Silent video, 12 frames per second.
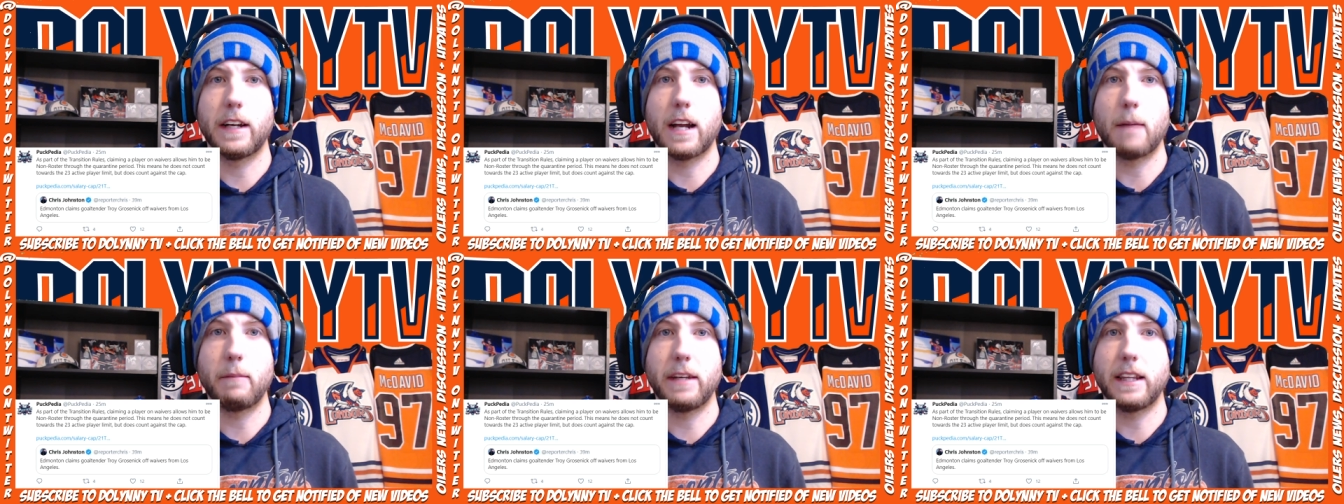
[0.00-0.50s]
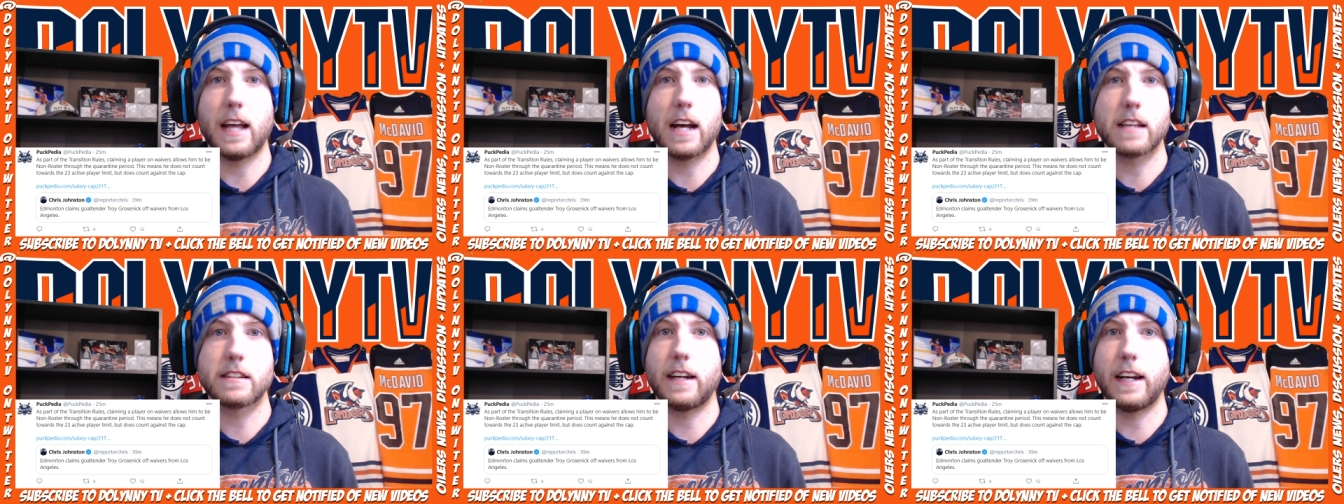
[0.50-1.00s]
And I mean,
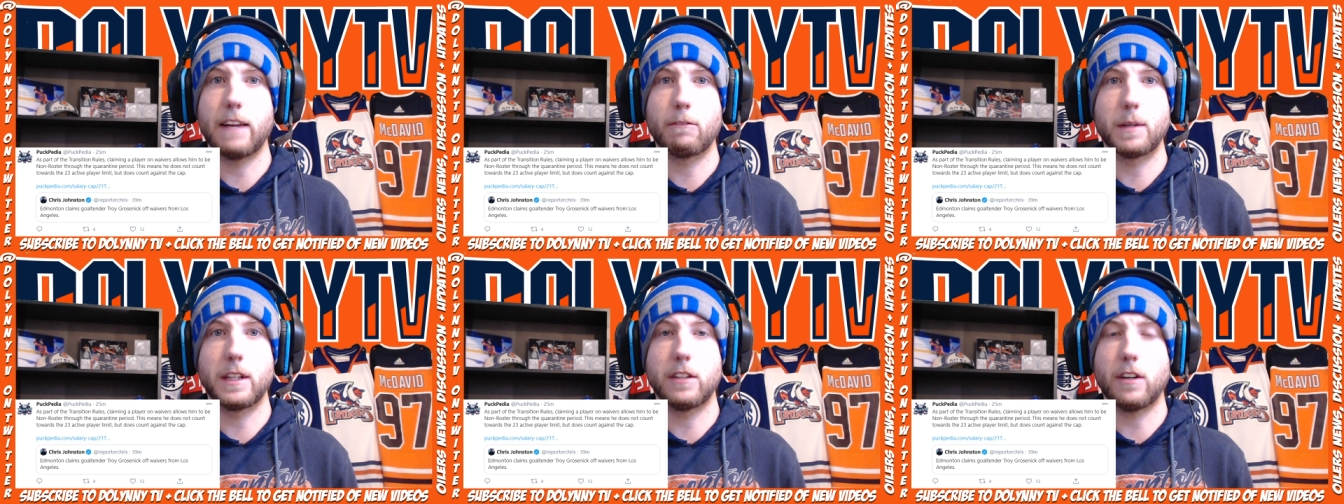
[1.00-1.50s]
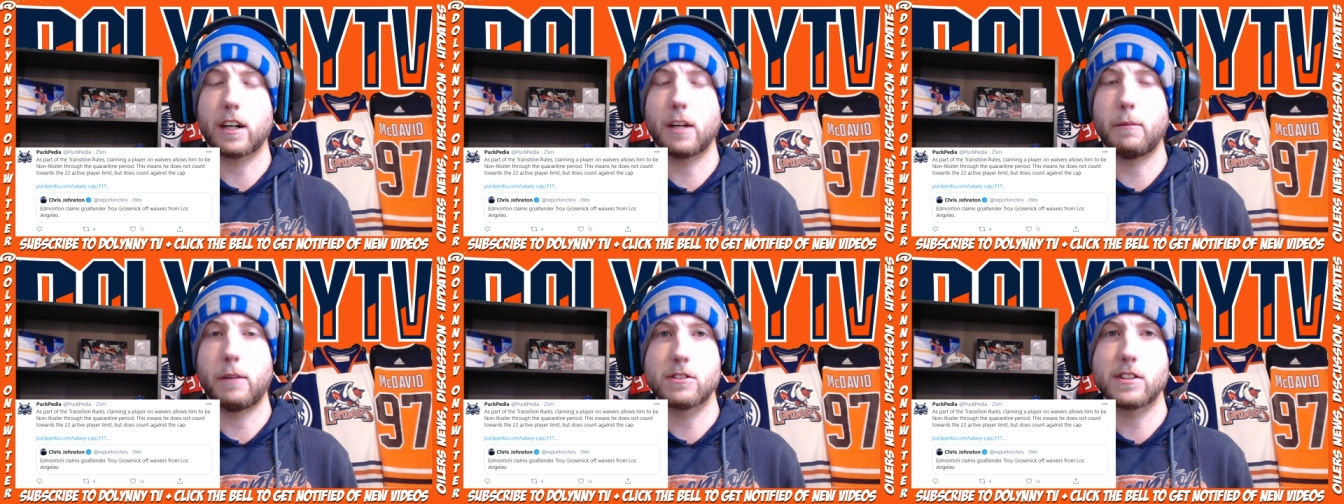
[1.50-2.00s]
last night everybody talking
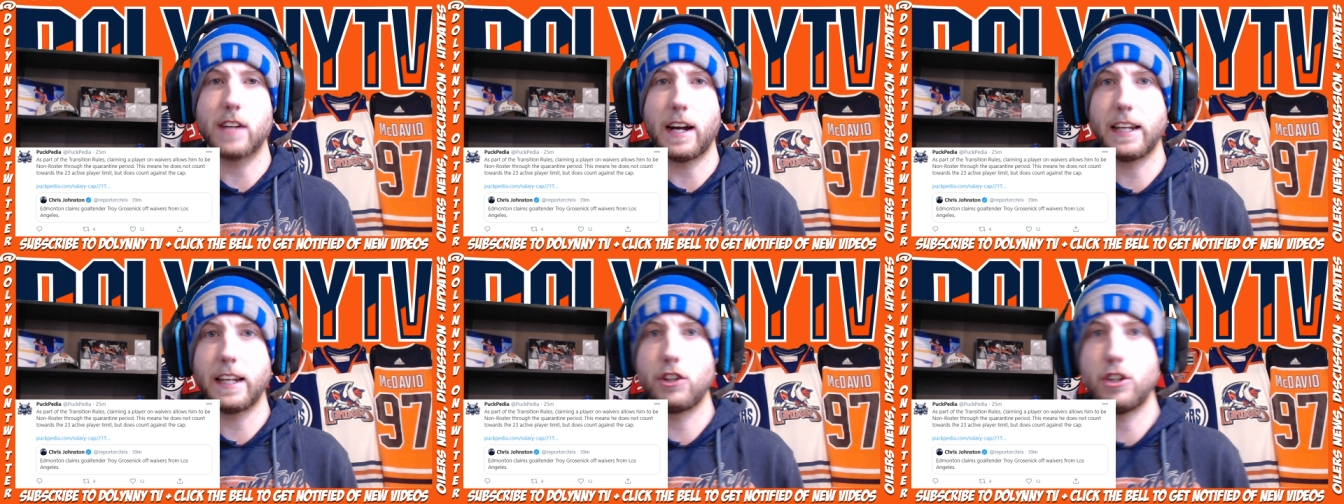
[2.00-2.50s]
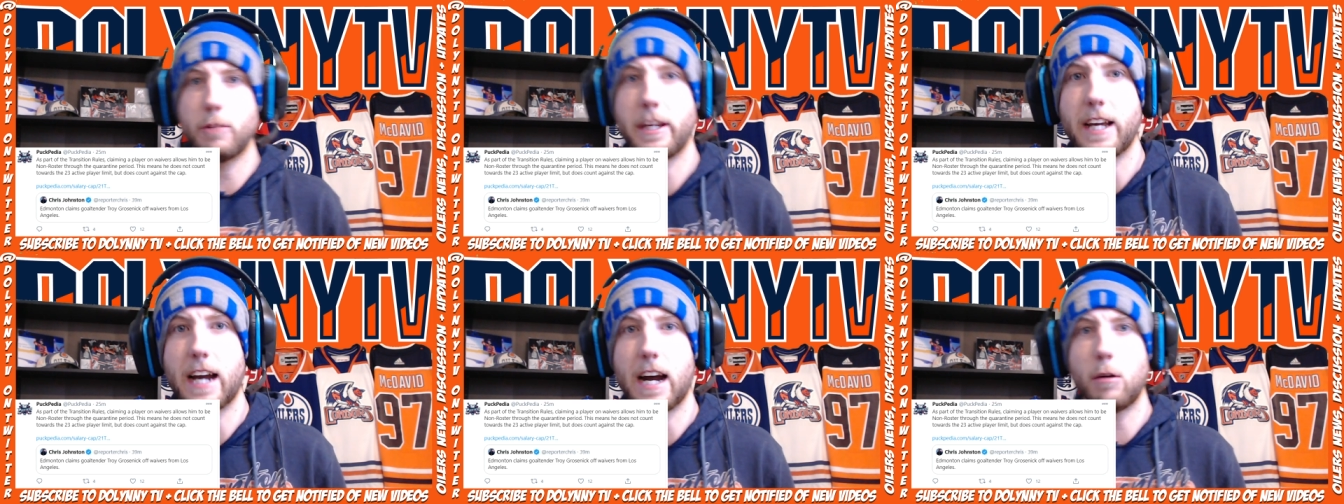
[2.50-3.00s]
about signing Jimmy
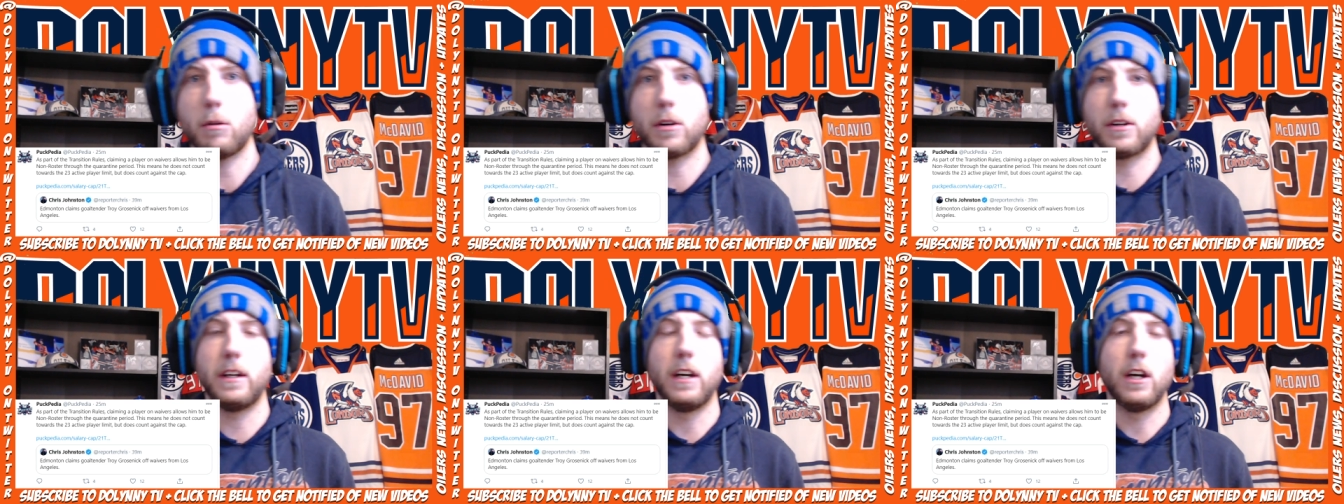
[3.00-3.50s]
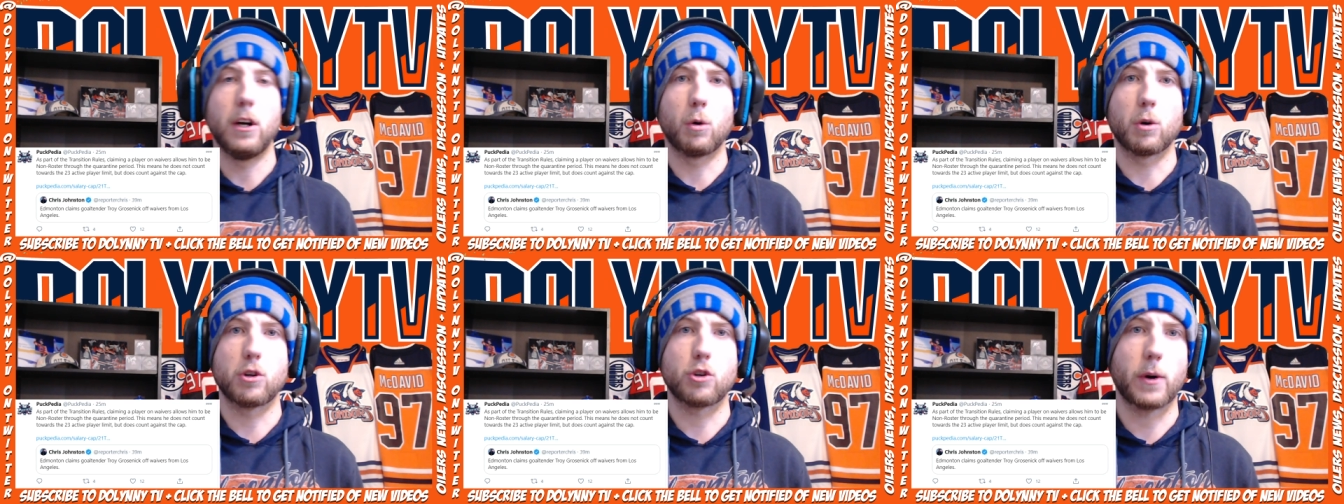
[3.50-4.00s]
Howard
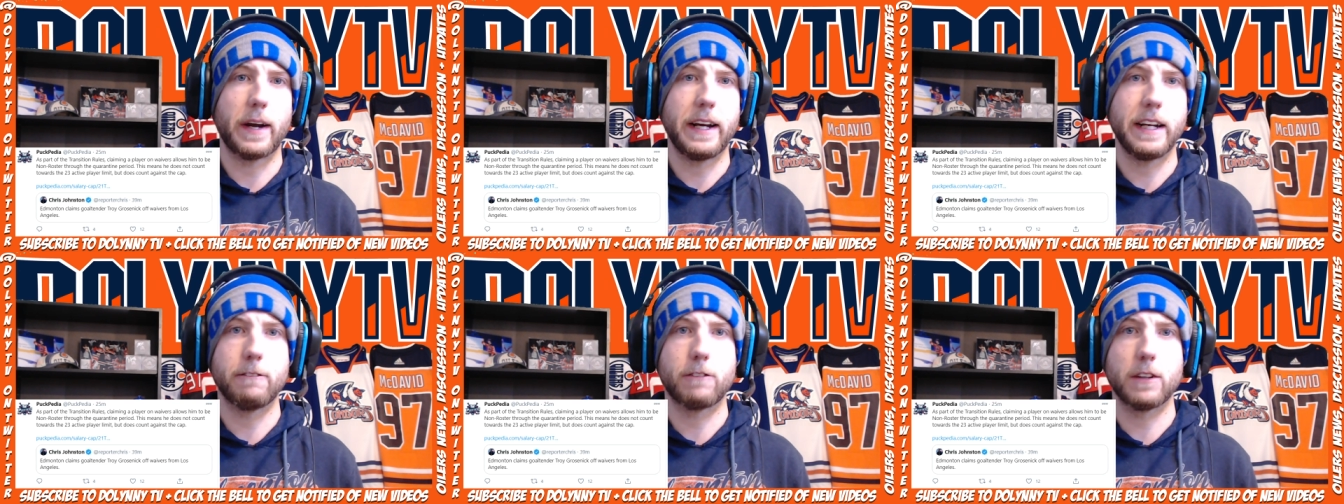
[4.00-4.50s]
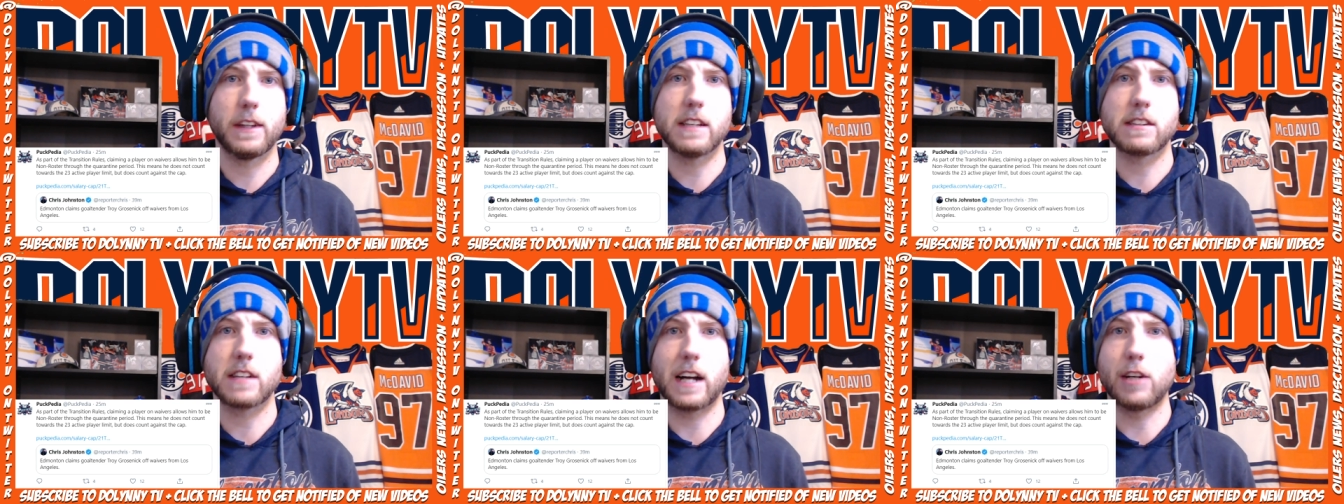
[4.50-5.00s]
or trading for
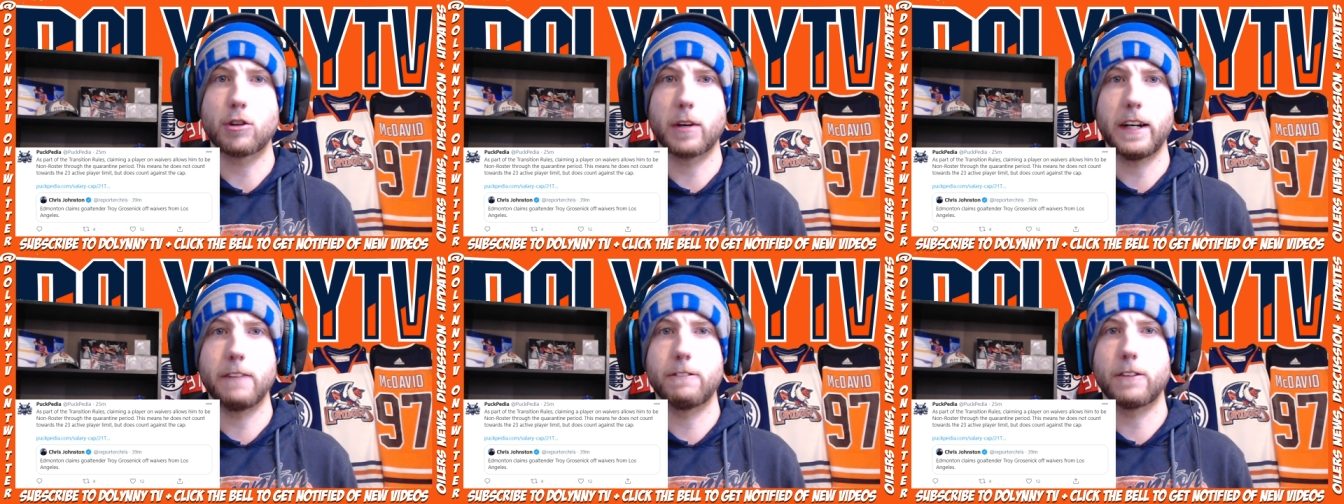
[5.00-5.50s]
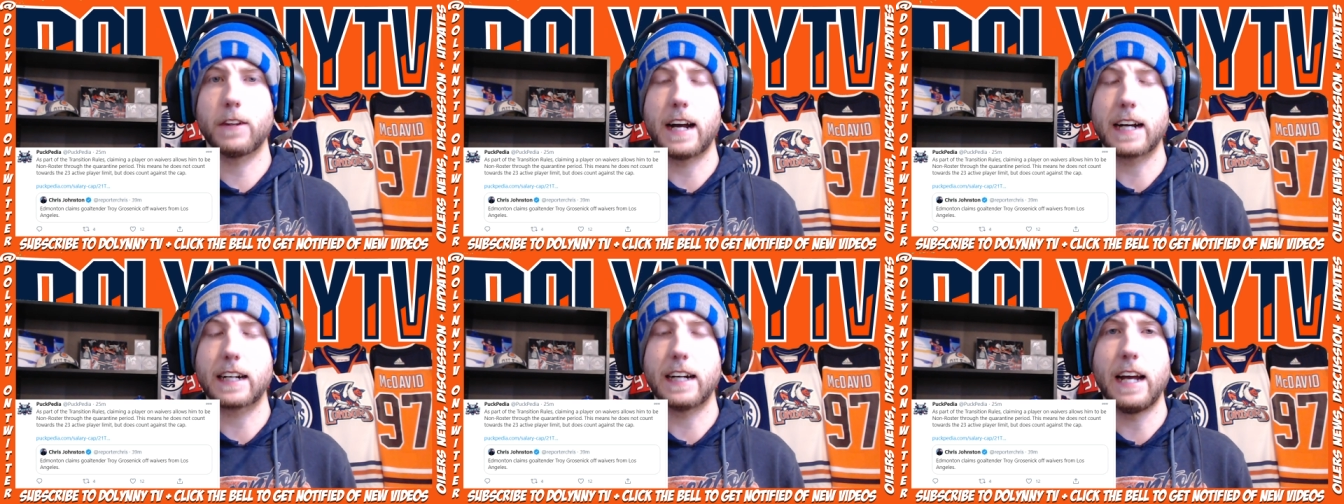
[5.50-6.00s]
this guy, trading for
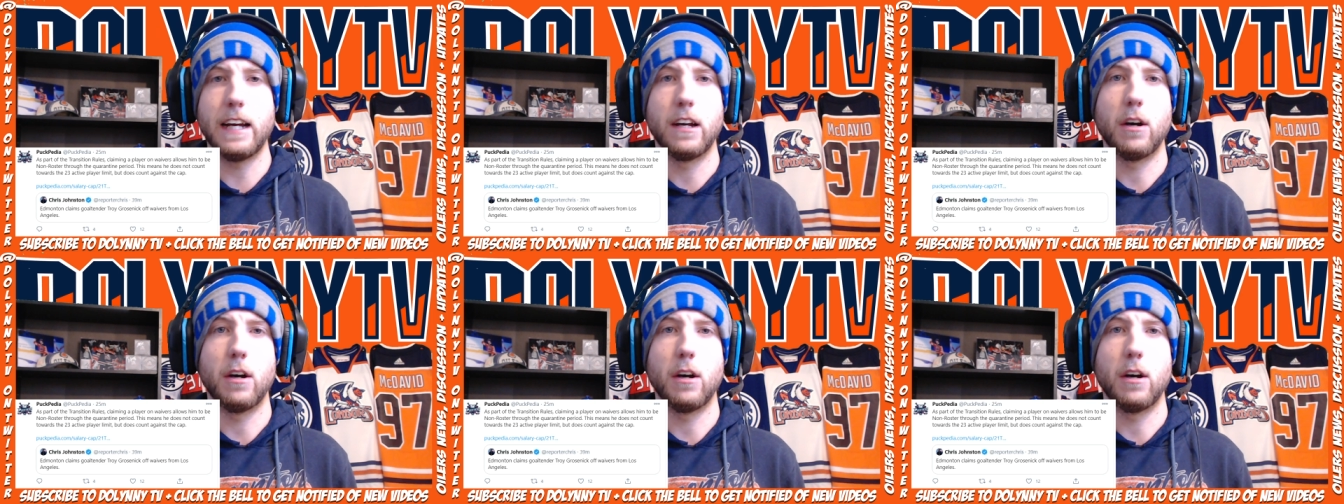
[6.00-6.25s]
that guy.